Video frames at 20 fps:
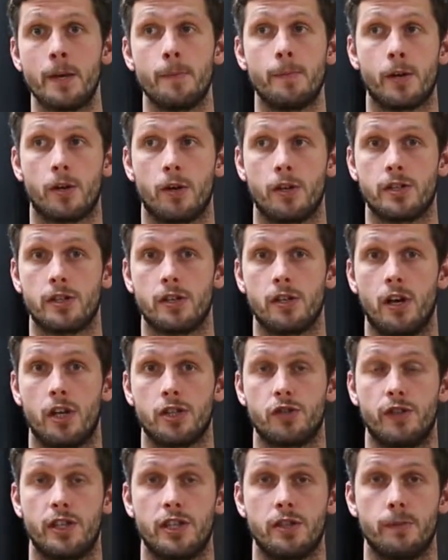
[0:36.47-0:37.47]
Because of the
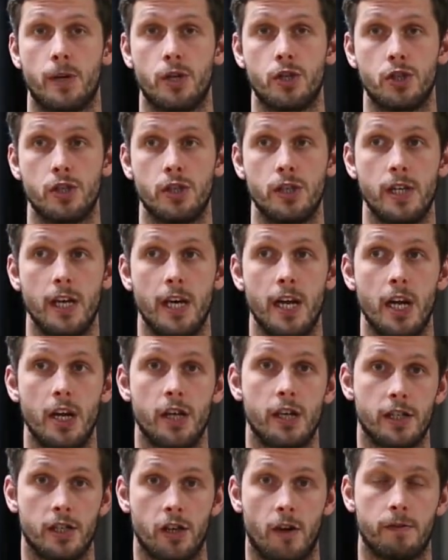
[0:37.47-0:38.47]
larger range of motion,
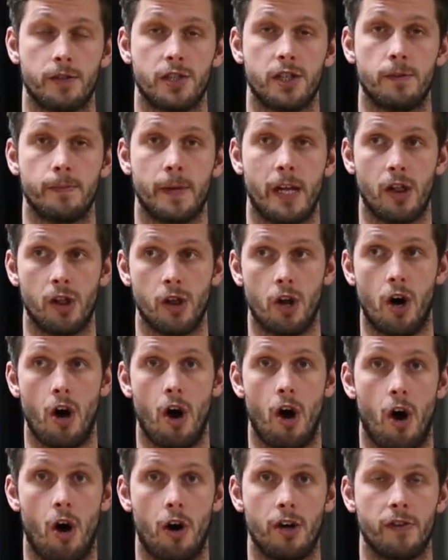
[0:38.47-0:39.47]
it's obviously going to be a lot
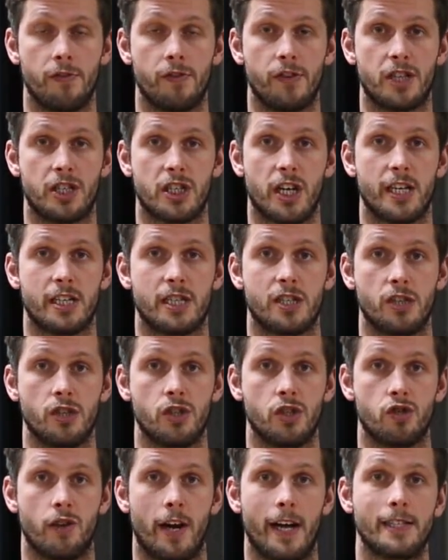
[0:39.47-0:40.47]
harder for the chest to
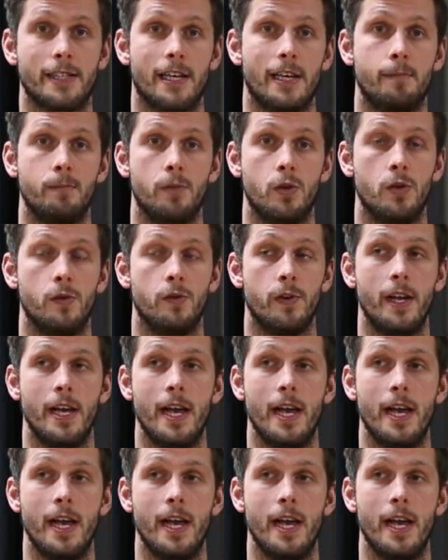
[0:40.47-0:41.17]
contract and move.